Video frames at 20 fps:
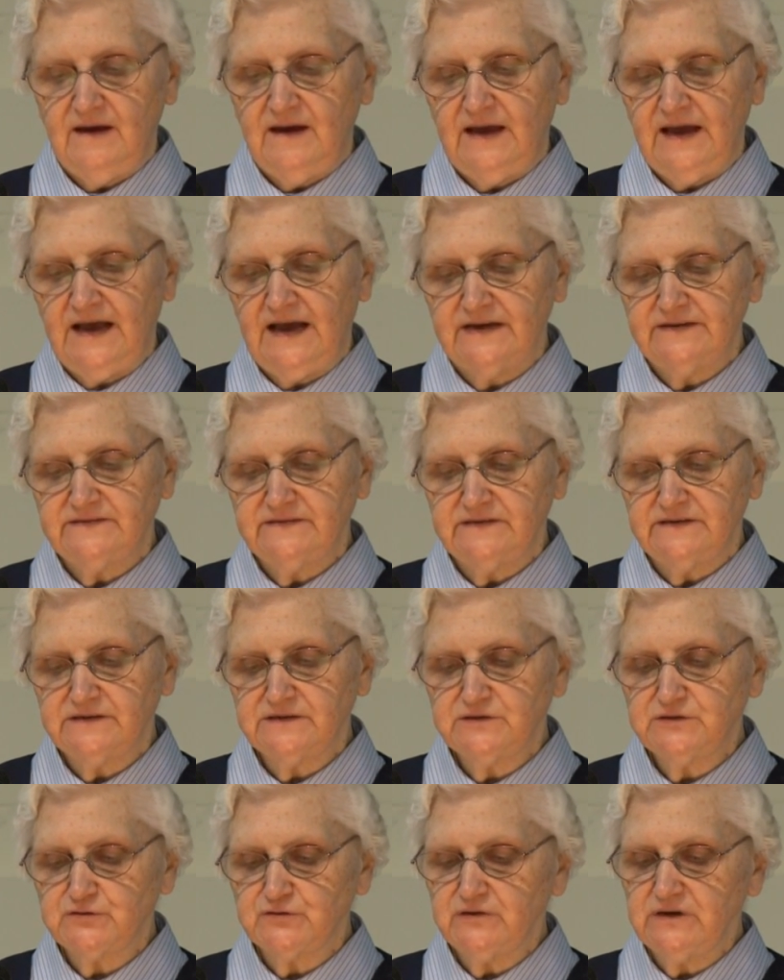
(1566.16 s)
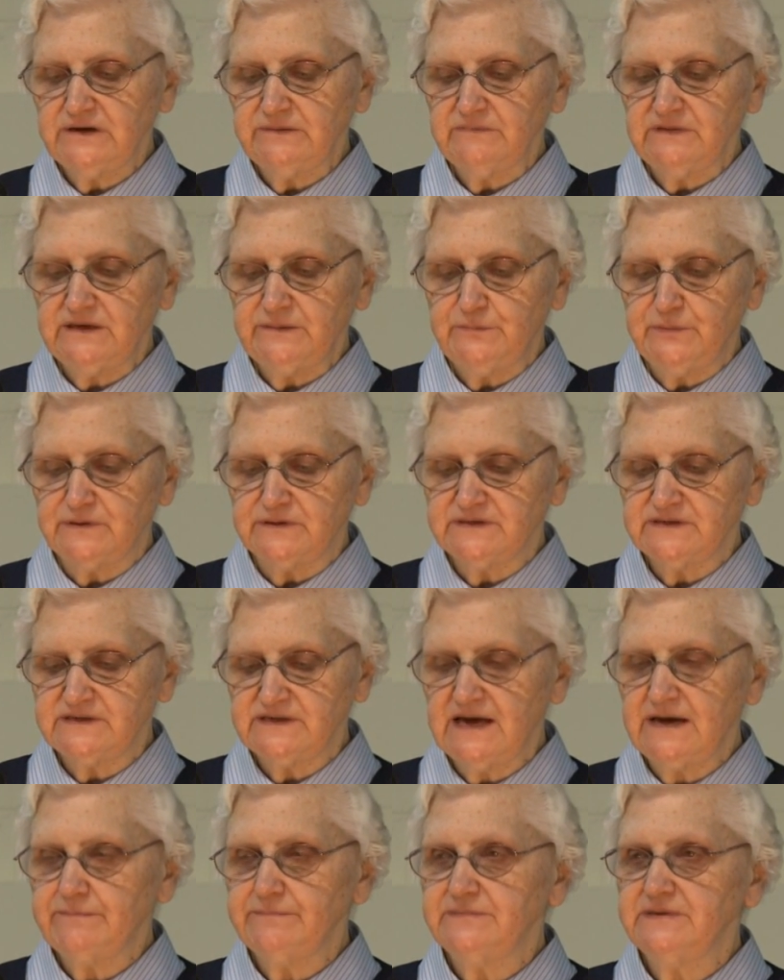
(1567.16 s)
as an extremely
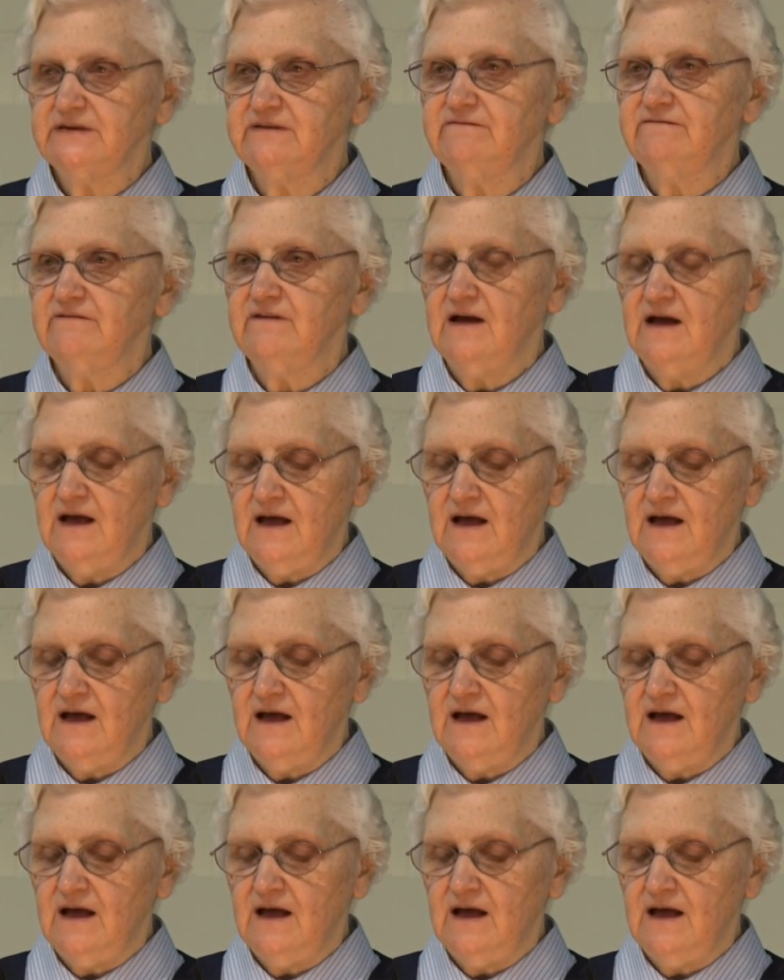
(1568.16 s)
perceptive,